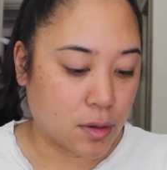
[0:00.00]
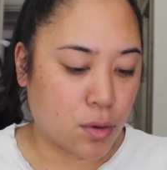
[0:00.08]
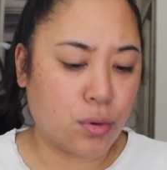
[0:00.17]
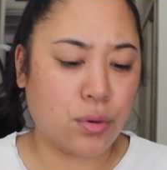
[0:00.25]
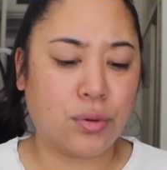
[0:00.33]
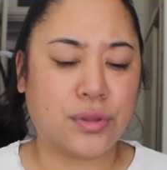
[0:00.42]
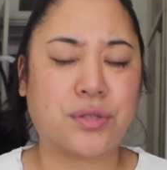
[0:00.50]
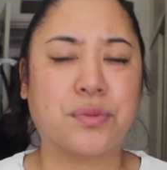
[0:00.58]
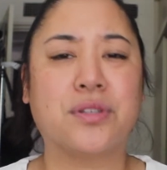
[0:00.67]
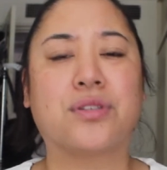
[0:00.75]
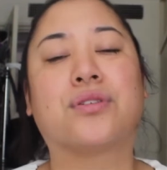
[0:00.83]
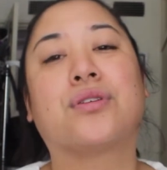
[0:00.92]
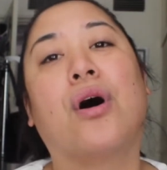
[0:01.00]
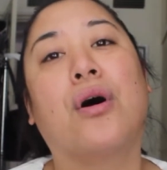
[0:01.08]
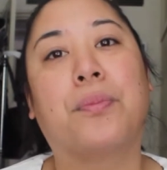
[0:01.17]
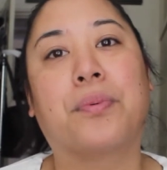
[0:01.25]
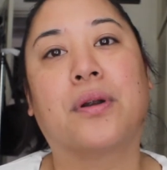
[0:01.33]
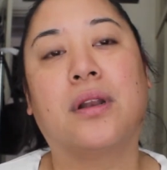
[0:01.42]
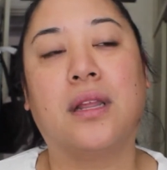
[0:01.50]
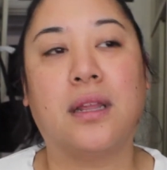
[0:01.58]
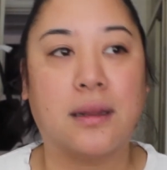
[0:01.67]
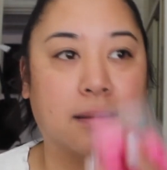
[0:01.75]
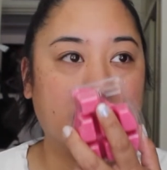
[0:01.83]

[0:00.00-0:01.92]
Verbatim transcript: Ooh, this one's so pretty.